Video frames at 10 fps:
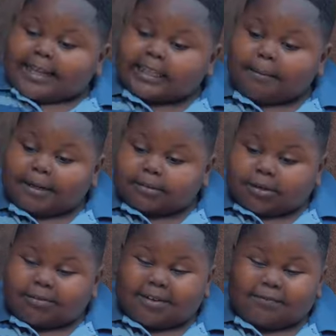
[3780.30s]
tell that man
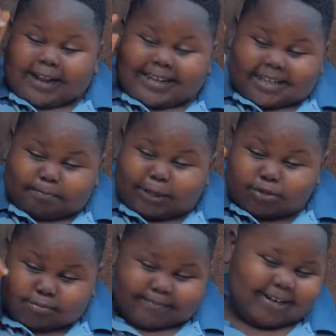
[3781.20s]
that you have
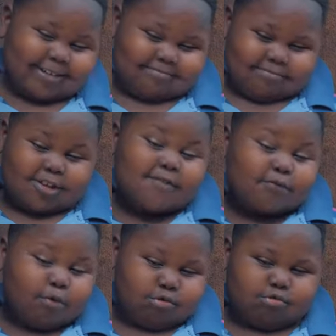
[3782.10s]
accepted to marry him.
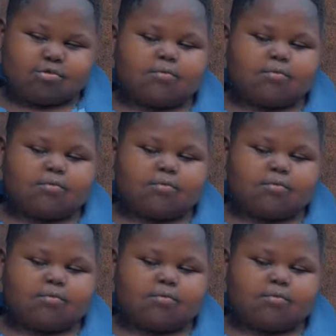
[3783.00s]
If not,